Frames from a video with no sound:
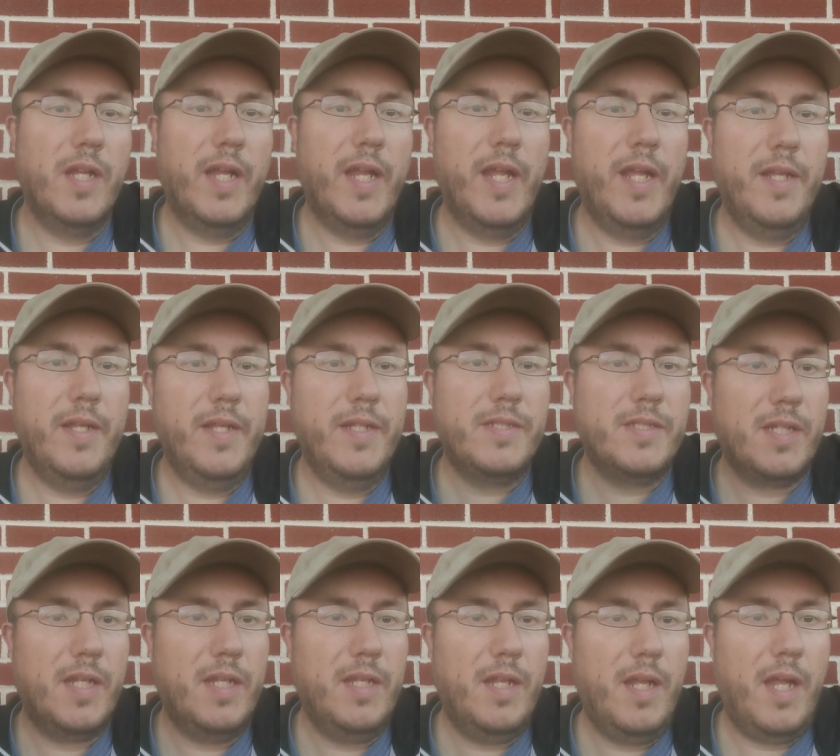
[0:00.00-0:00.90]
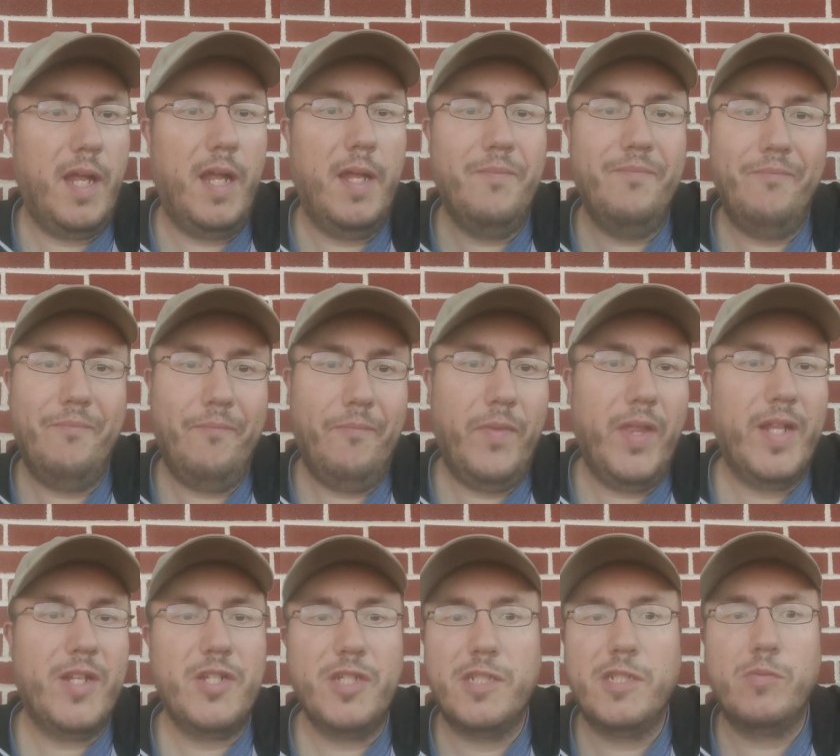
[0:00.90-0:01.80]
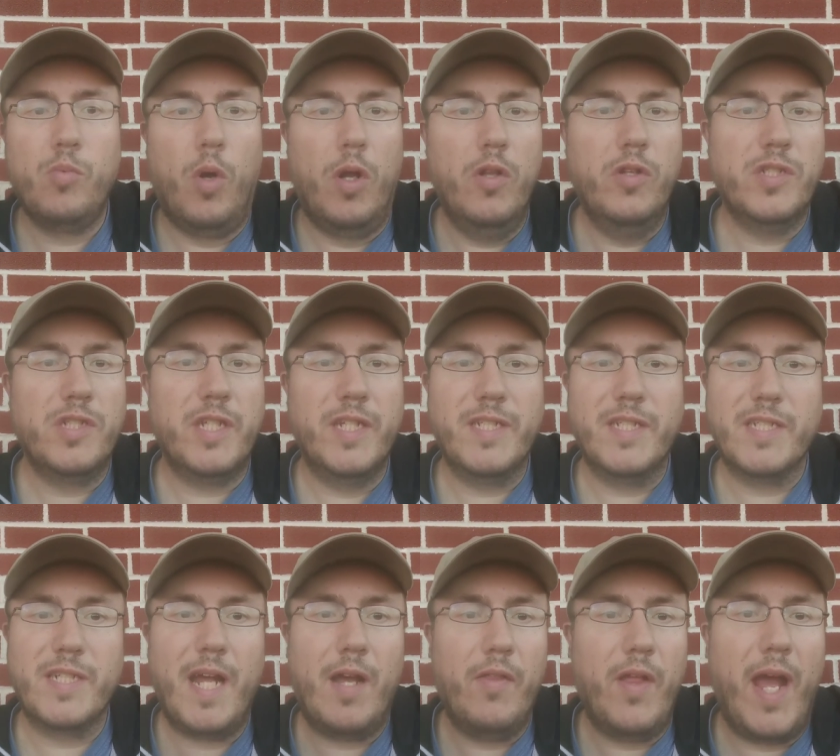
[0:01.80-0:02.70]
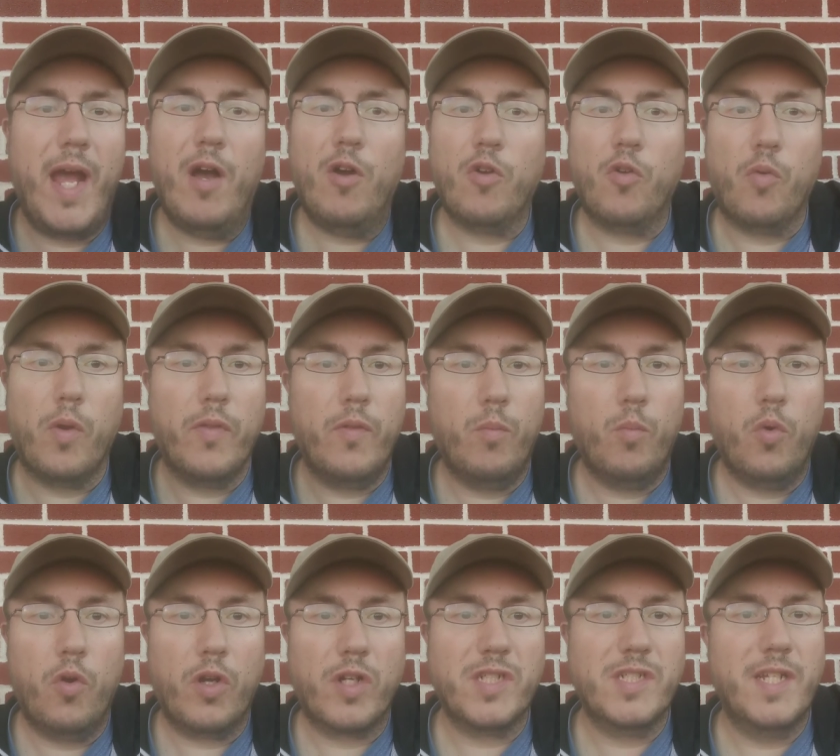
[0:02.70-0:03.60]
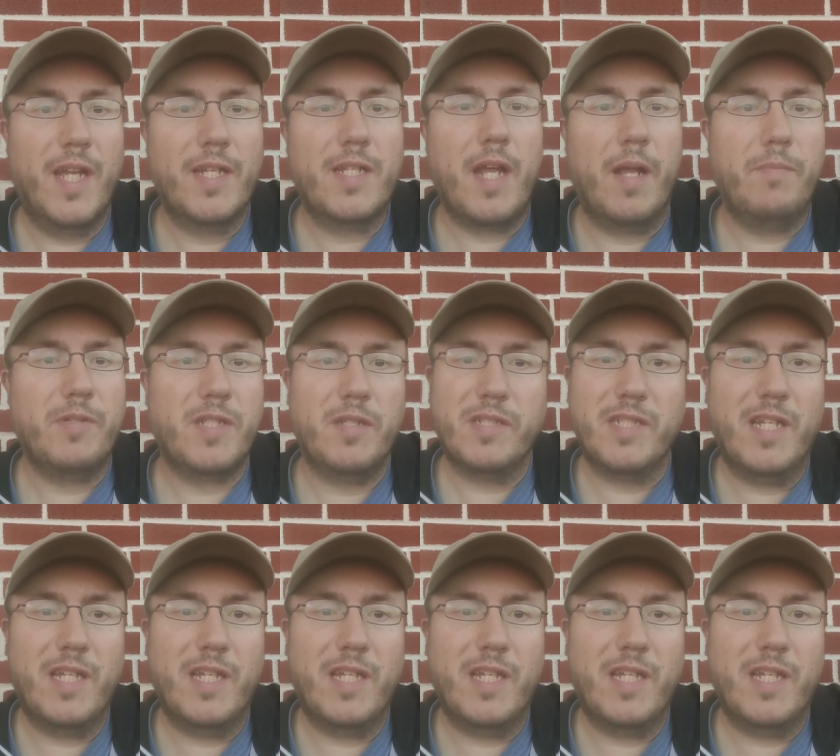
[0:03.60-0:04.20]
And it's it just is one of those things is how the algorithm works and that type of stuff.